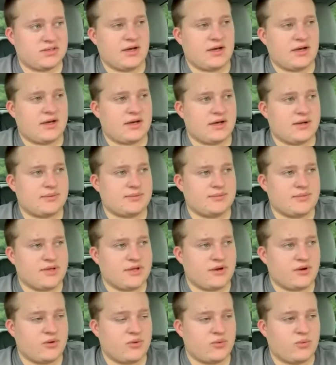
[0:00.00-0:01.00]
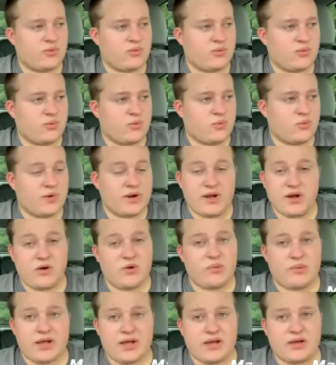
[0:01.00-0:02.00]
You know, we
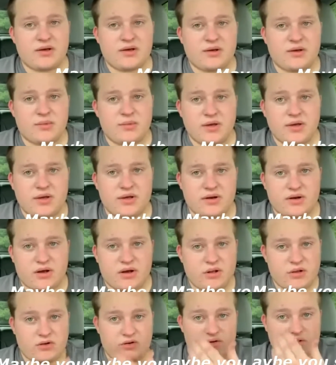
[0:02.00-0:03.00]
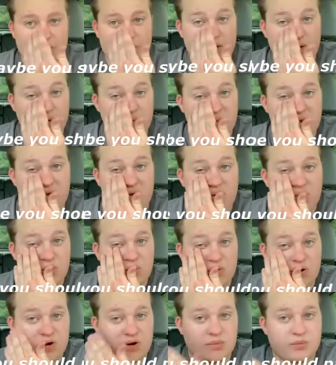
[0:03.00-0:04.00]
don't make $1 million. We don't make a
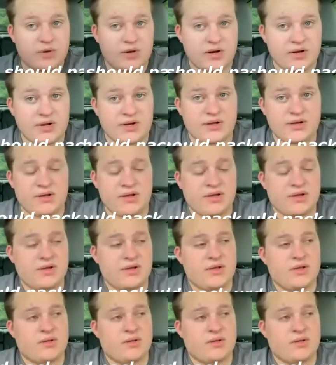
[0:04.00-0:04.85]
whole lot of money.